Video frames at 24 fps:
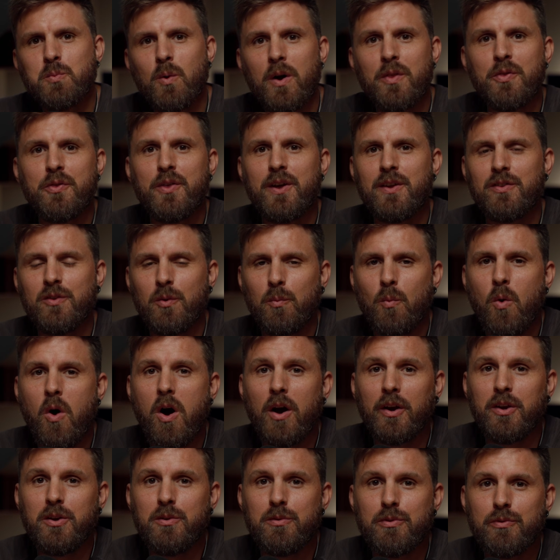one thing to
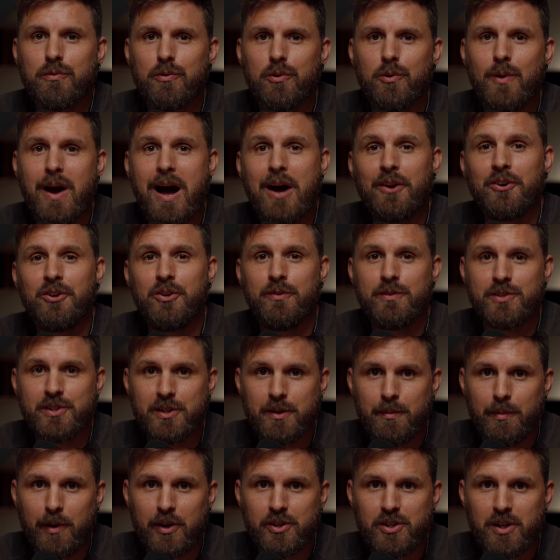walk you through how to do this
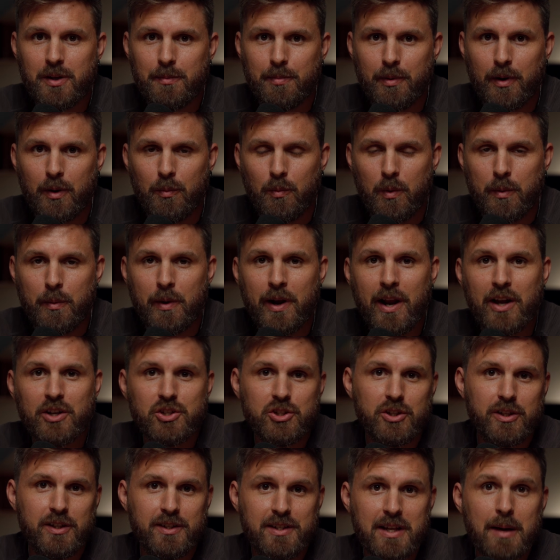in a budget, but we want to
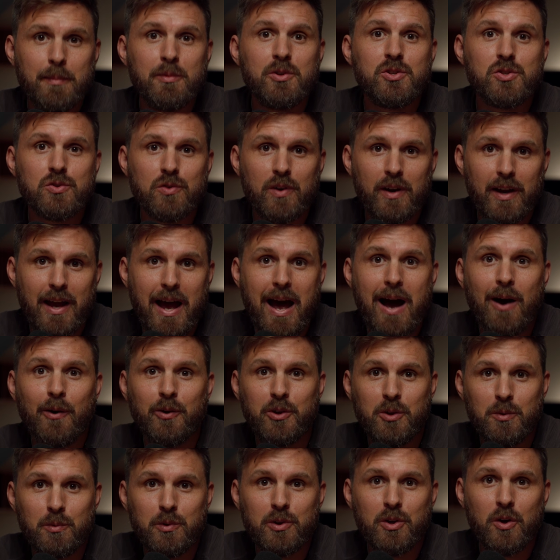actually demonstrate how
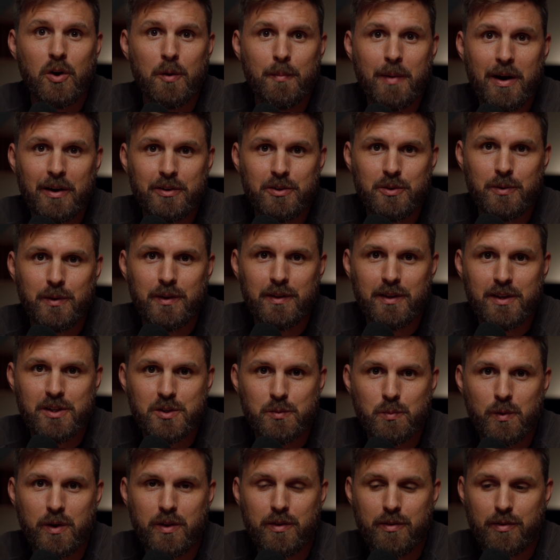you would go about doing
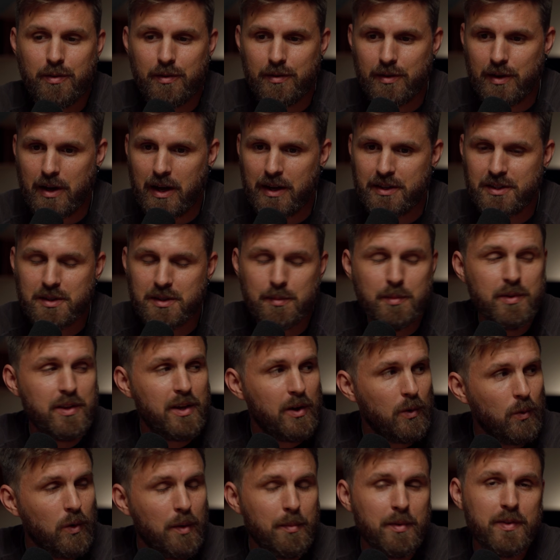this with some of the
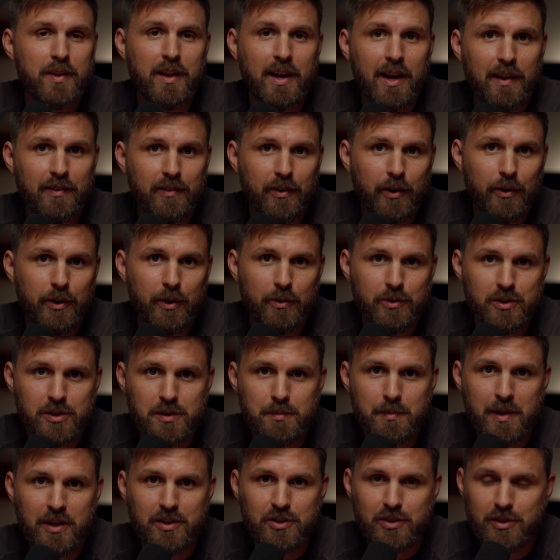equipment that Antonio
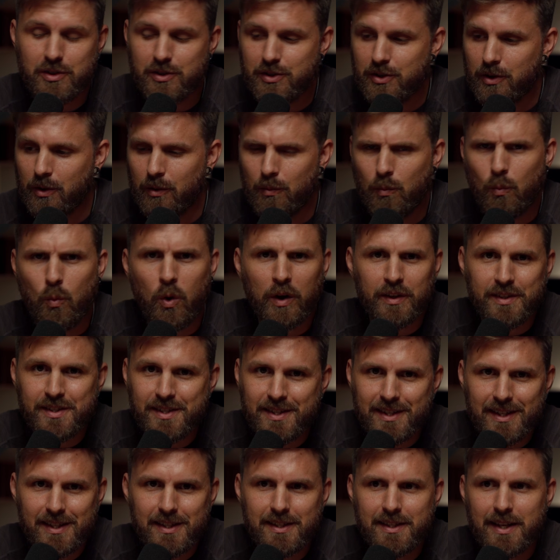just mentioned. So one
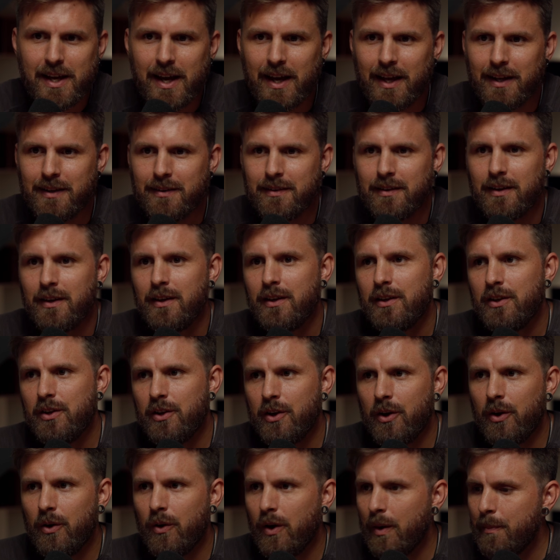C-stand, you
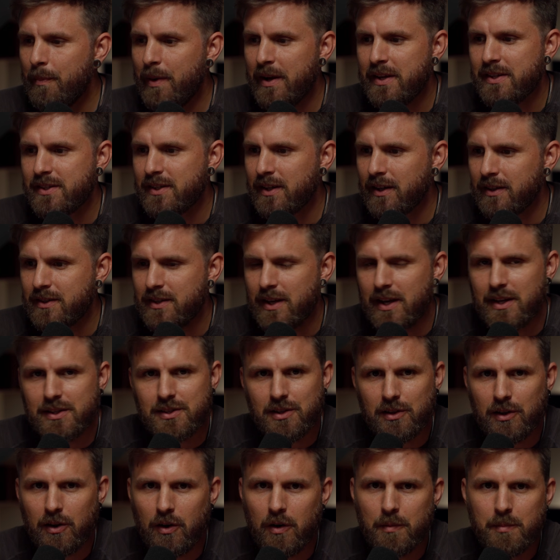know, a basic
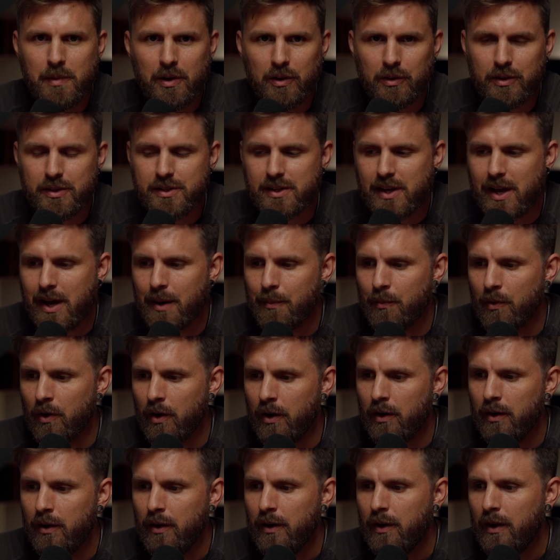DSLR mirrorless
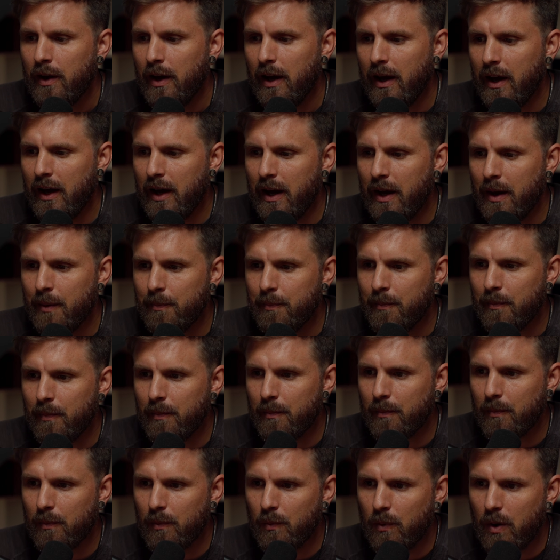camera.
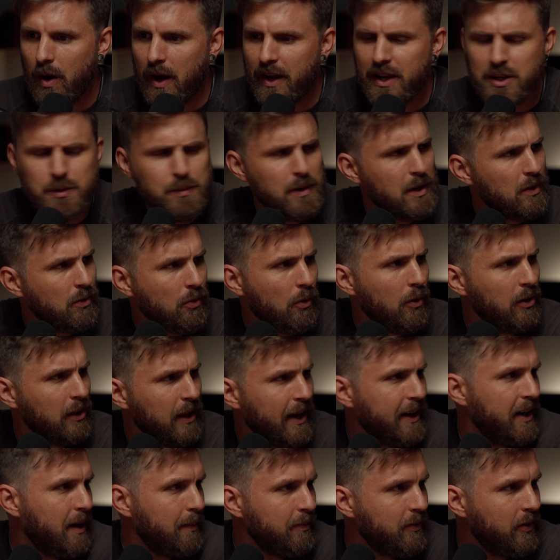I guess we could throw a
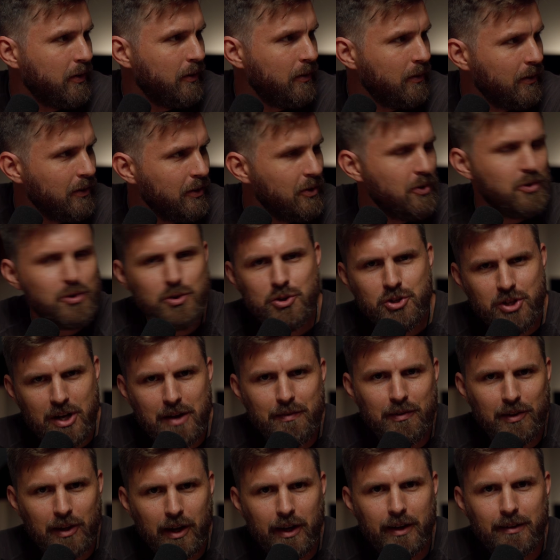light up too. You should
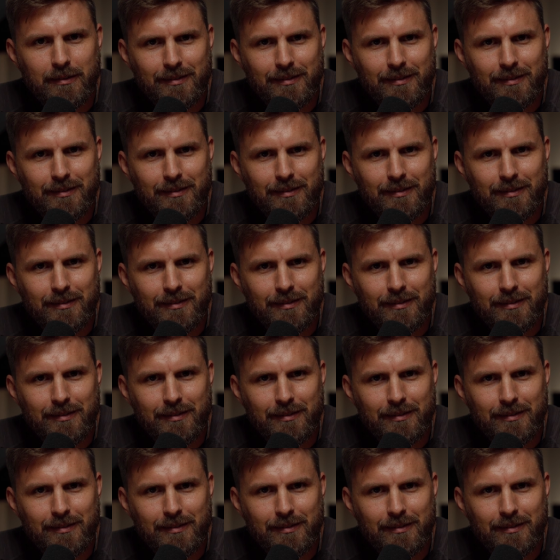have a light.